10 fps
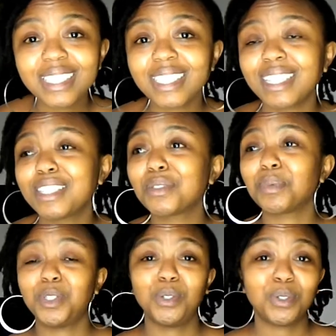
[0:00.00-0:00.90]
It is
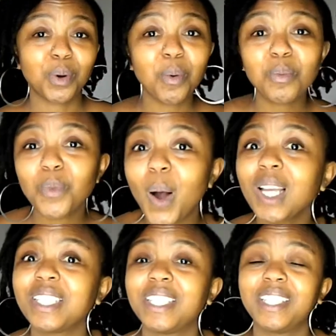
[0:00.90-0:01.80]
what you don't
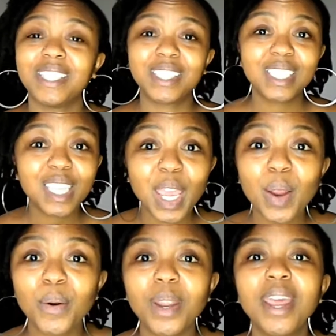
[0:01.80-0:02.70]
want. It is
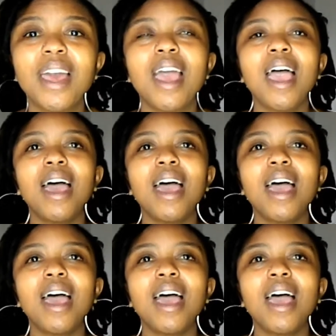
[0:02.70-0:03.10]
scary.